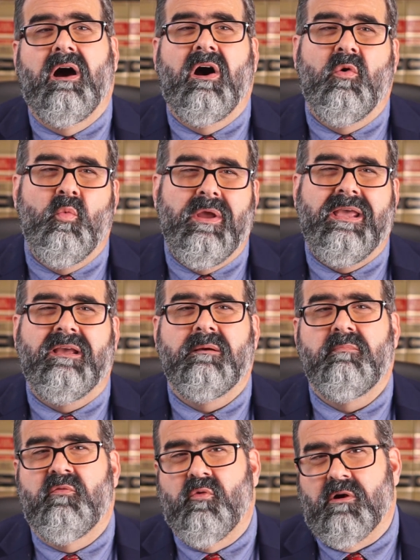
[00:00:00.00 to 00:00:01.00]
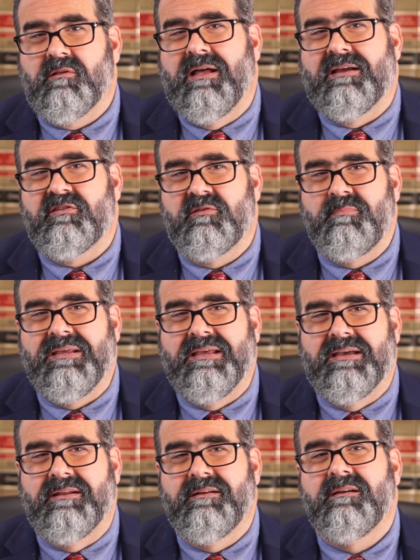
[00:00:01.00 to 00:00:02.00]
A week before classes
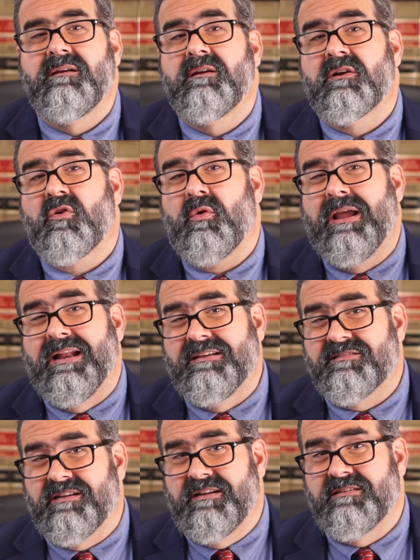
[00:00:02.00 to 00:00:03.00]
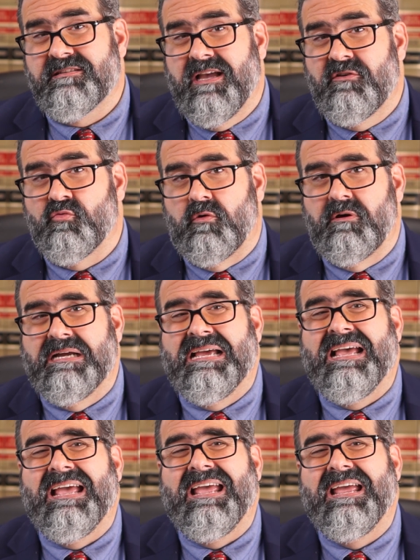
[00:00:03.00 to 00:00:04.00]
begin, create a study schedule
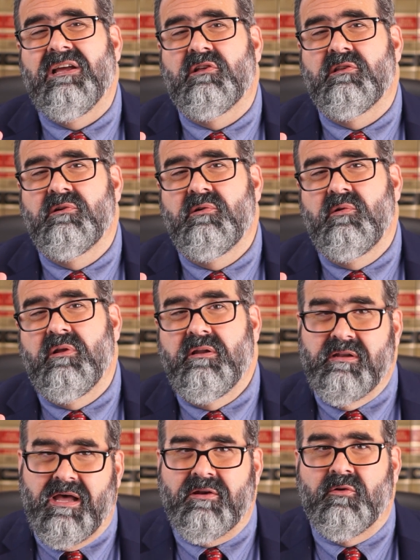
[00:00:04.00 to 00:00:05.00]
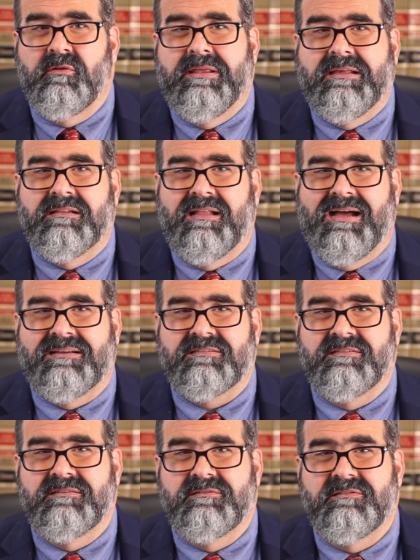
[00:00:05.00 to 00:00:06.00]
include not only
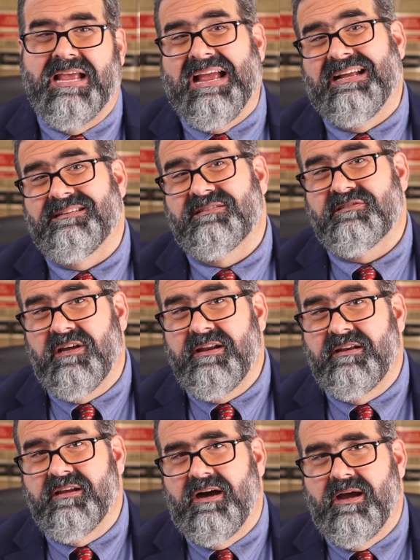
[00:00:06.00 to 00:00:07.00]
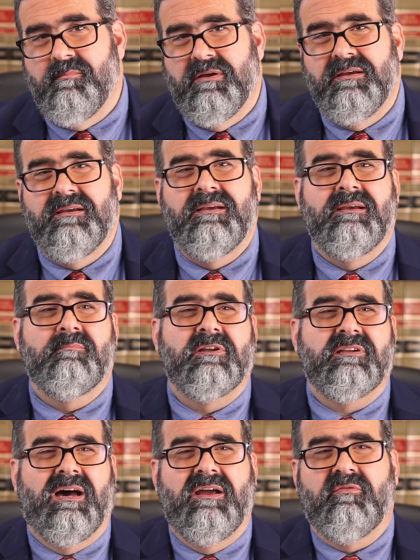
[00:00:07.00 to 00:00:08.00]
classes and study time,
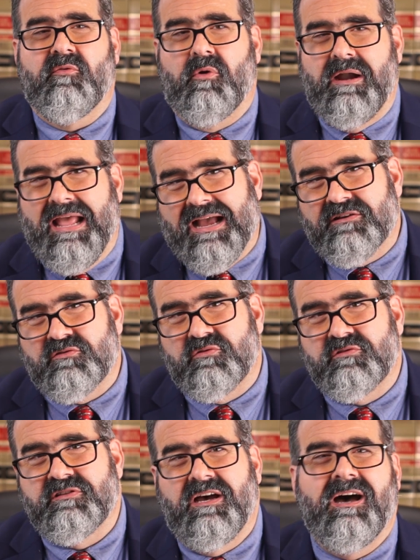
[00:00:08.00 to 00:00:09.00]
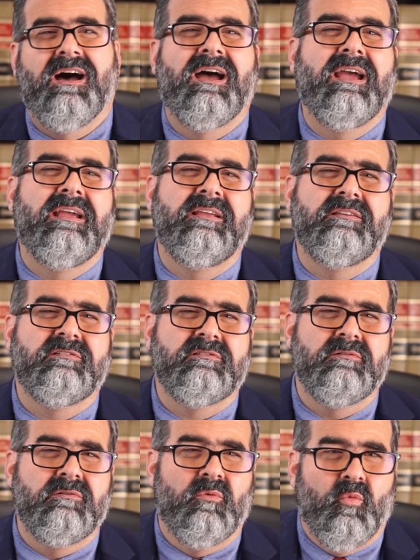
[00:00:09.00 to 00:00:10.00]
but time for
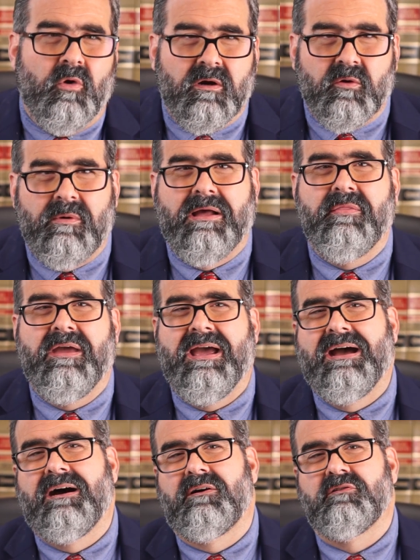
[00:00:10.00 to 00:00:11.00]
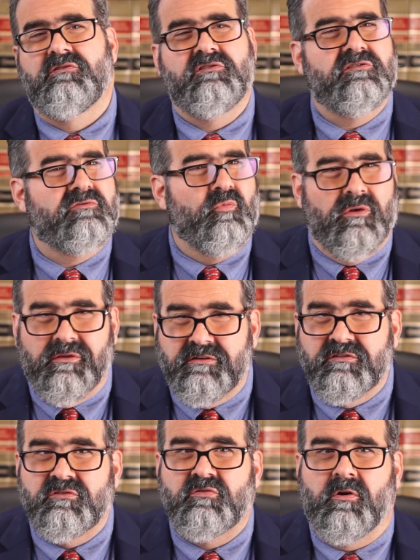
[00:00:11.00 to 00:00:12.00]
exercise, work around the house,
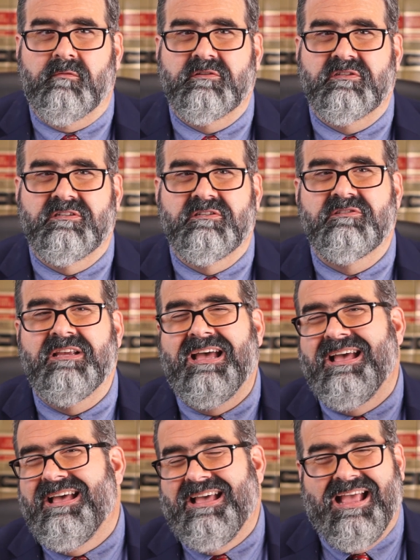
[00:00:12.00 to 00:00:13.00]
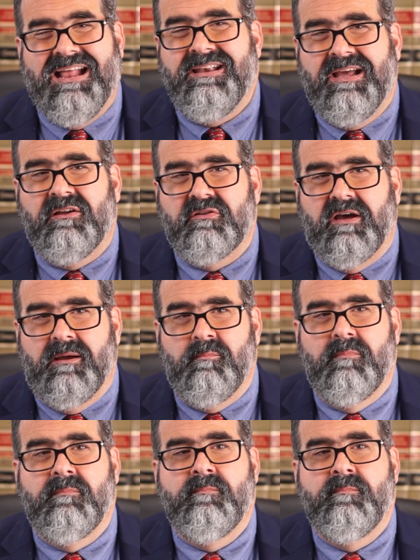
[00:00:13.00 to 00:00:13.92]
religious services, and downtime.